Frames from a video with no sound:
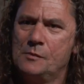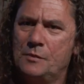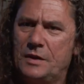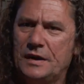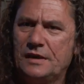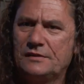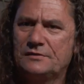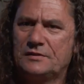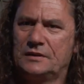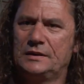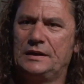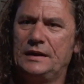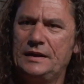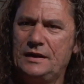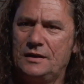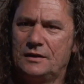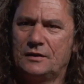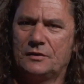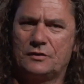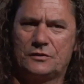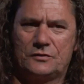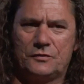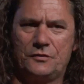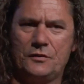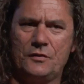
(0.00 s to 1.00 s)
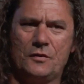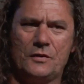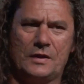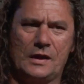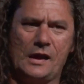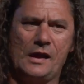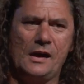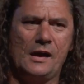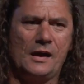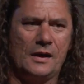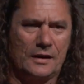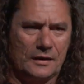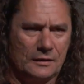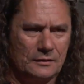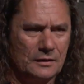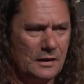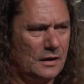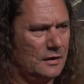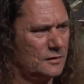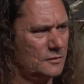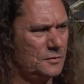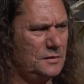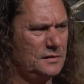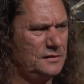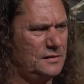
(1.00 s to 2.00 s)
But as a leader, it's very hard,
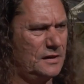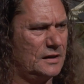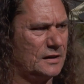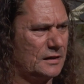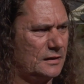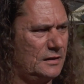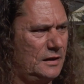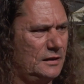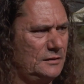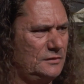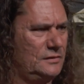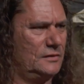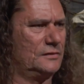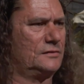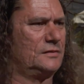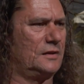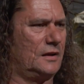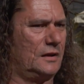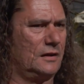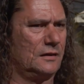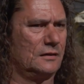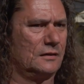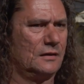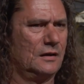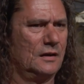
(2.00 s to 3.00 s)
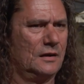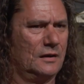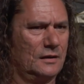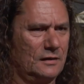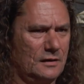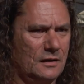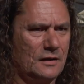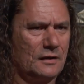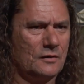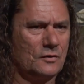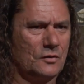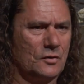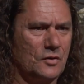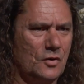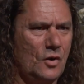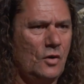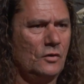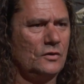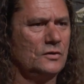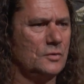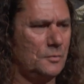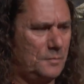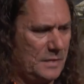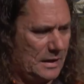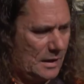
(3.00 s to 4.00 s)
especially in a kitchen setting,
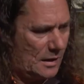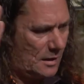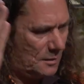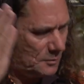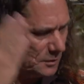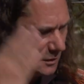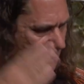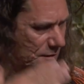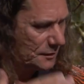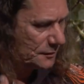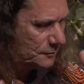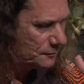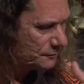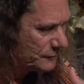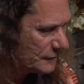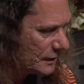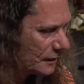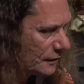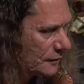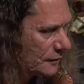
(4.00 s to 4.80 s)
not to be able to,